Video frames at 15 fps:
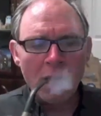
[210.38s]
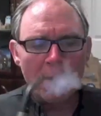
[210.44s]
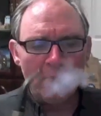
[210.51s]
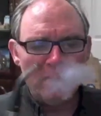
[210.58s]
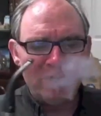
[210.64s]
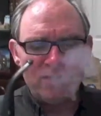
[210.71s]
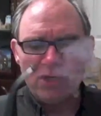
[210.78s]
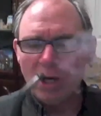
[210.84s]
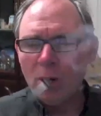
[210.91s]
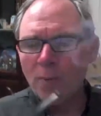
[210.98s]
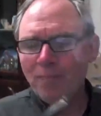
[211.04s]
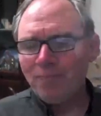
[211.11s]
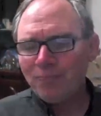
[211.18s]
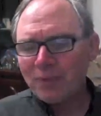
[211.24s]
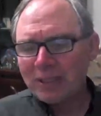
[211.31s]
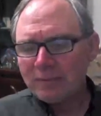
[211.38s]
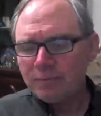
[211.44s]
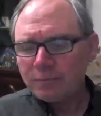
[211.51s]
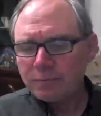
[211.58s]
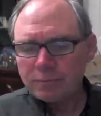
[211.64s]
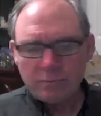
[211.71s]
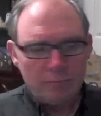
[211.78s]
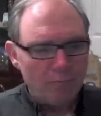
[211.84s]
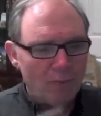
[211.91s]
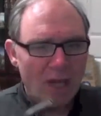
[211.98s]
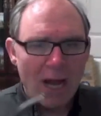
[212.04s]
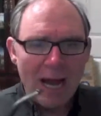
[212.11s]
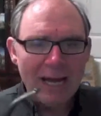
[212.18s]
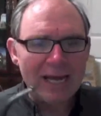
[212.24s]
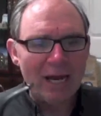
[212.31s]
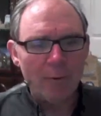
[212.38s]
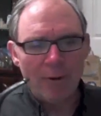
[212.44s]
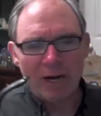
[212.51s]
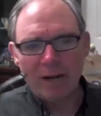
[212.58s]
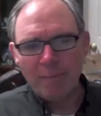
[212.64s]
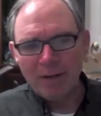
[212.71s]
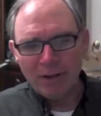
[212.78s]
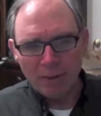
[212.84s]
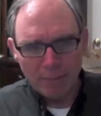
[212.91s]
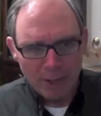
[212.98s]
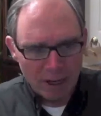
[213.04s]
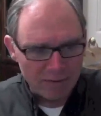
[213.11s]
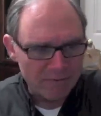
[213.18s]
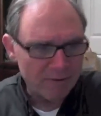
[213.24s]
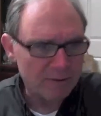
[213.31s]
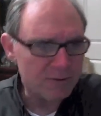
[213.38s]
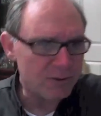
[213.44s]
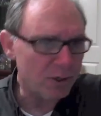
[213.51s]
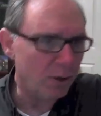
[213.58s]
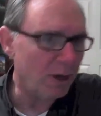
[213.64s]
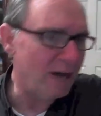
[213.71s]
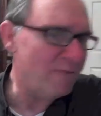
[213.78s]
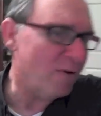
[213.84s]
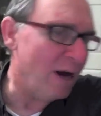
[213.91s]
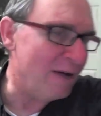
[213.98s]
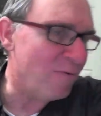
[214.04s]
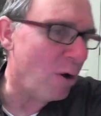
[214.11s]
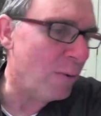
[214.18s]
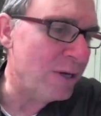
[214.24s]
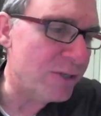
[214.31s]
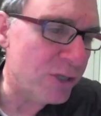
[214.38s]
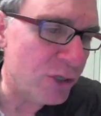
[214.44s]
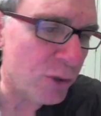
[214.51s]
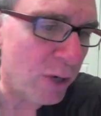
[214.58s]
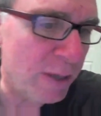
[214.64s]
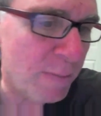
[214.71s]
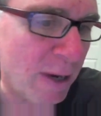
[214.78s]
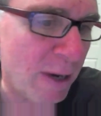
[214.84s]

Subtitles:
And so I can't recommend them enough. So I've always enjoyed my